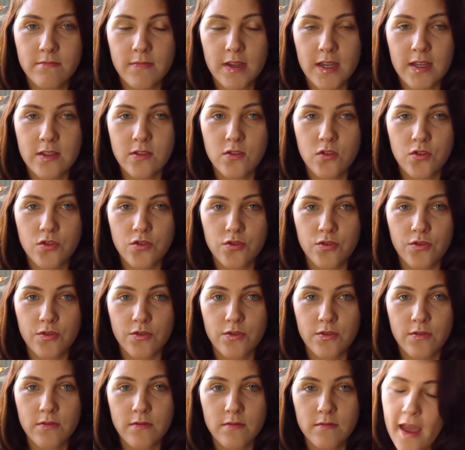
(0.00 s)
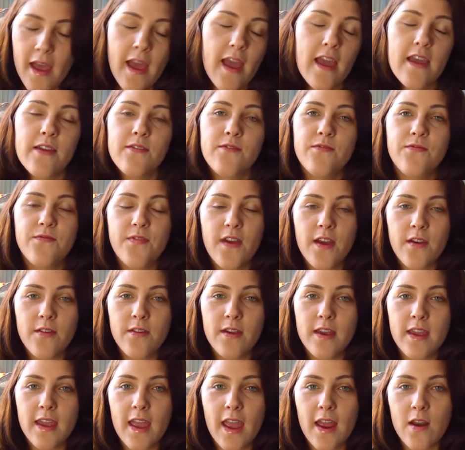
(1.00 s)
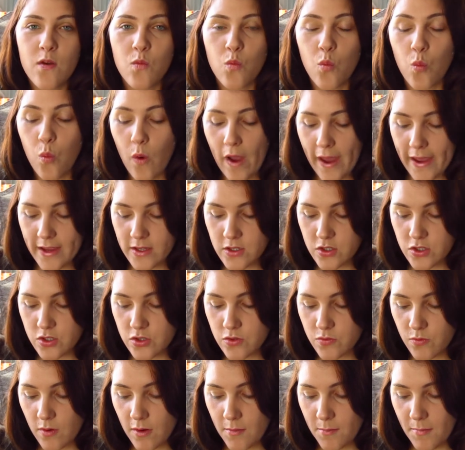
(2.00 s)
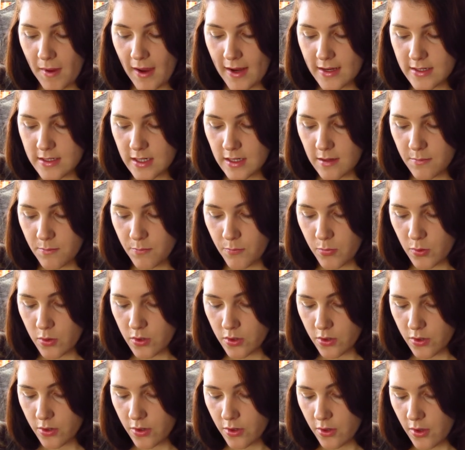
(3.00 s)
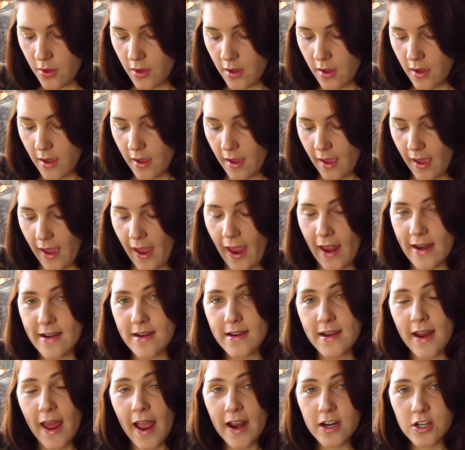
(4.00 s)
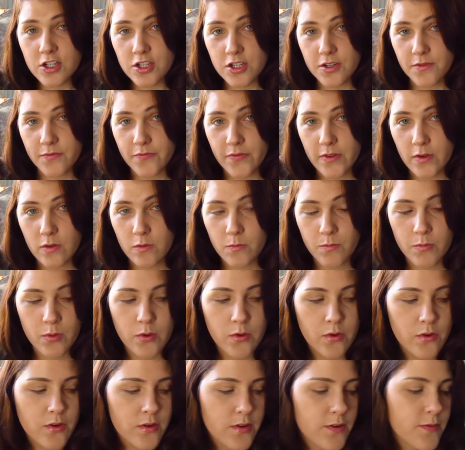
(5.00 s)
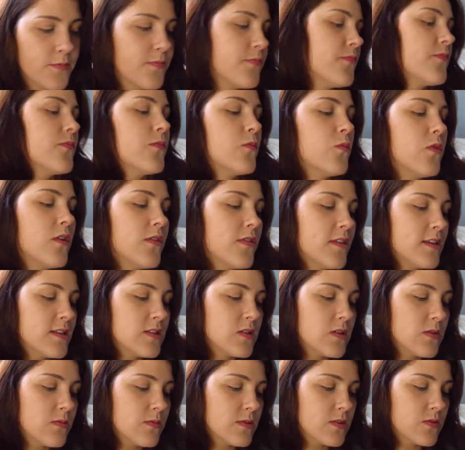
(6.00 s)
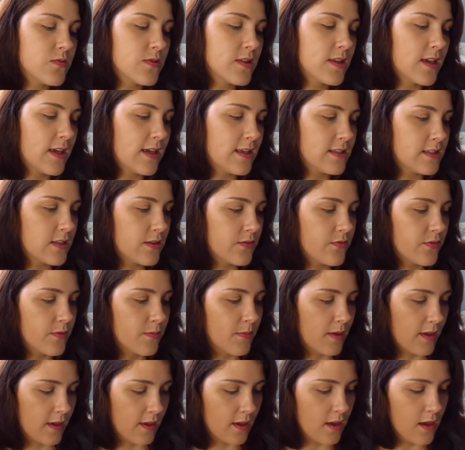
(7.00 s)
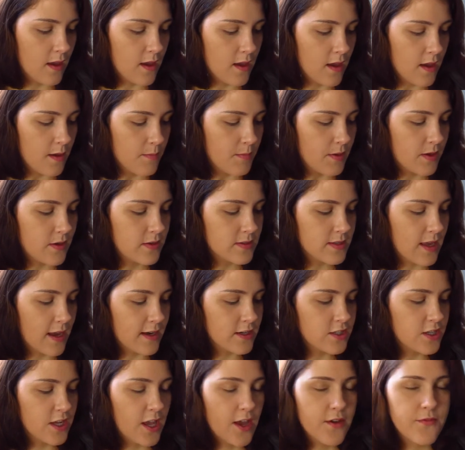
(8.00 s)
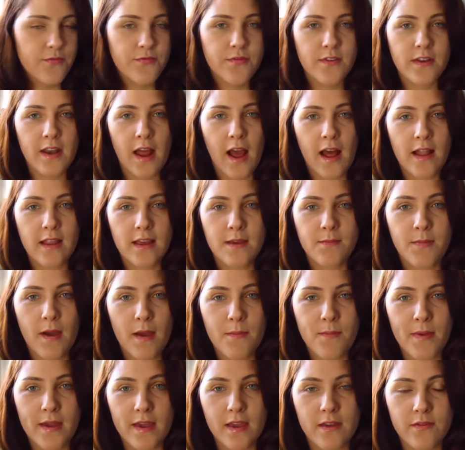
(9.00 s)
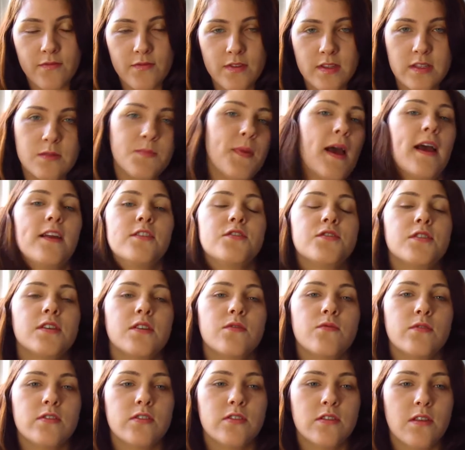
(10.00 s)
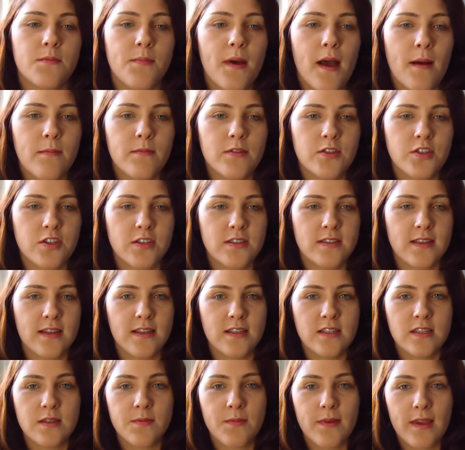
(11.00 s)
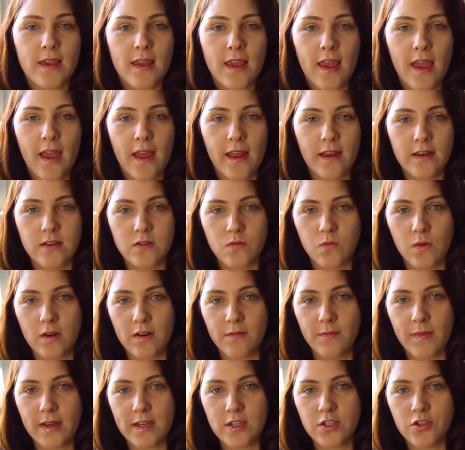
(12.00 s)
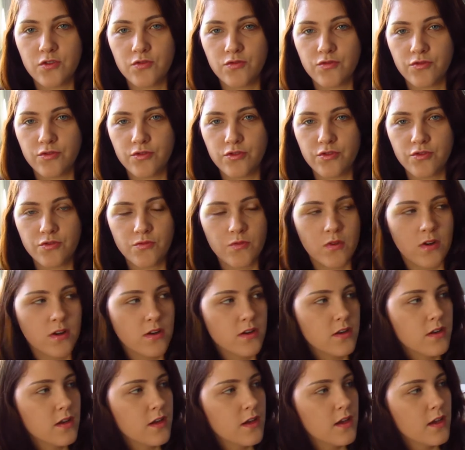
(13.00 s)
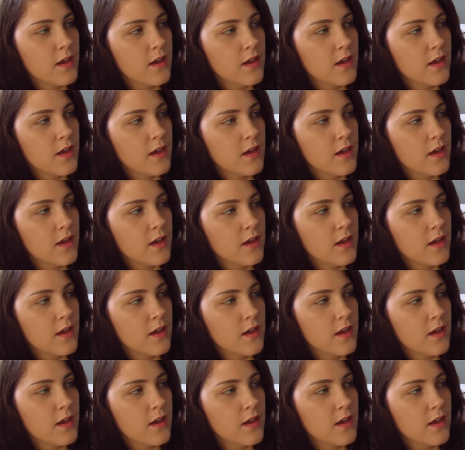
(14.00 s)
It's true. A very and way too romantic book and an action-filled book. Well, this one was really easy for me because I actually have Finale by Becca Fitzpatrick, which the publisher sent to me and one of my children drew on.